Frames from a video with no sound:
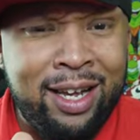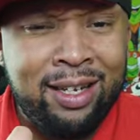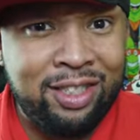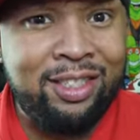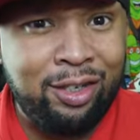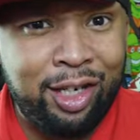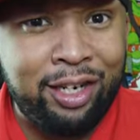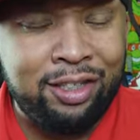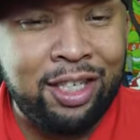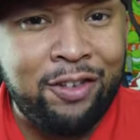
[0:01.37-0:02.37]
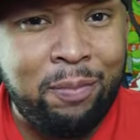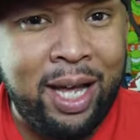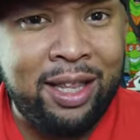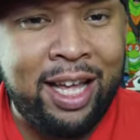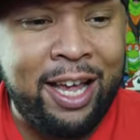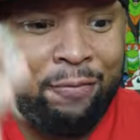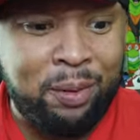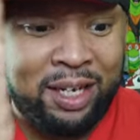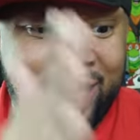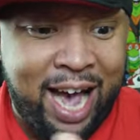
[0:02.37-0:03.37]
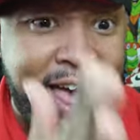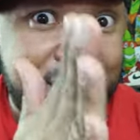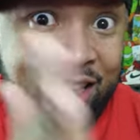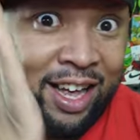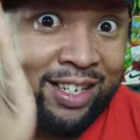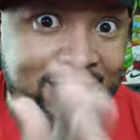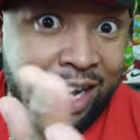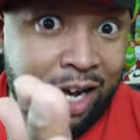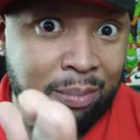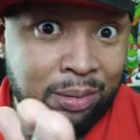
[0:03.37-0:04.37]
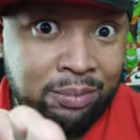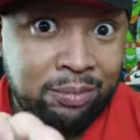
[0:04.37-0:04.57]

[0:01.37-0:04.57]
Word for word: Just took years off my life, but got the dub.